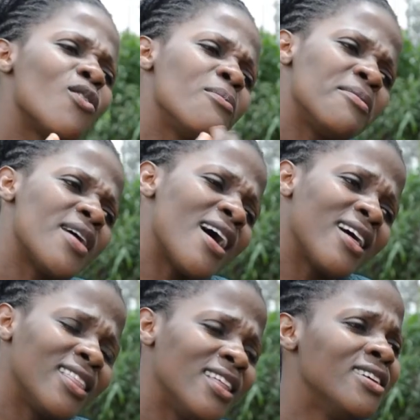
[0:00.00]

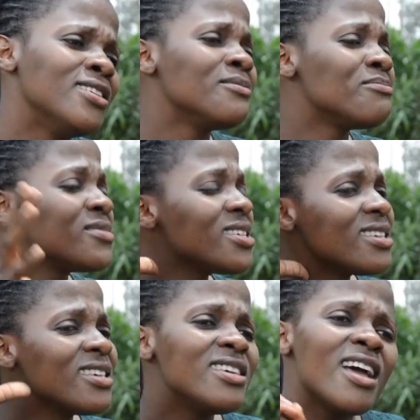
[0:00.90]
underlook different
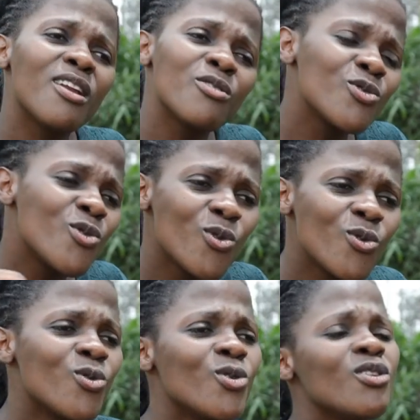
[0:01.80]
things.
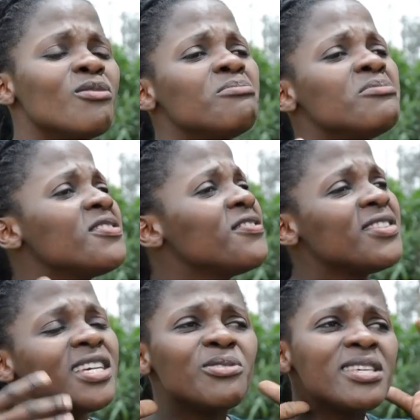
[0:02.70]

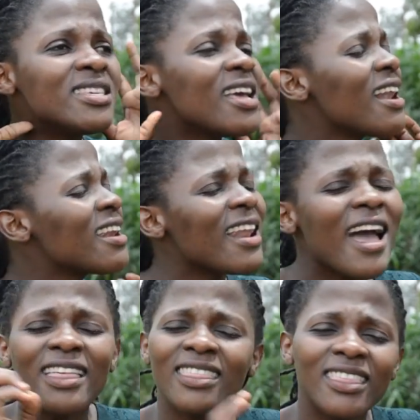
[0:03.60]
You see, for
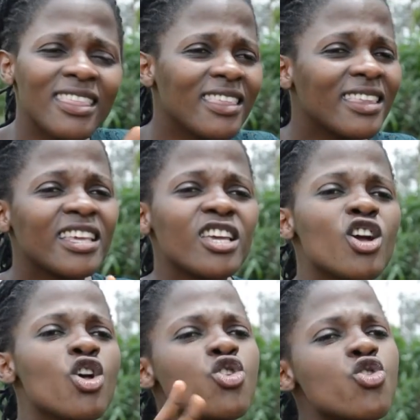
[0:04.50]
example, if someone is
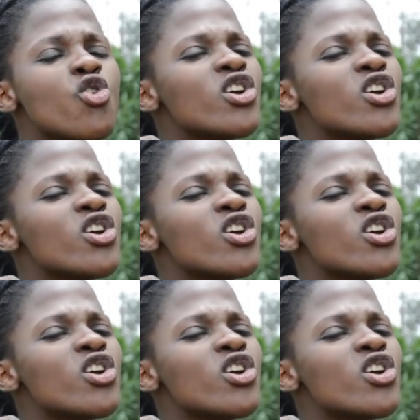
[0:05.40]
deaf,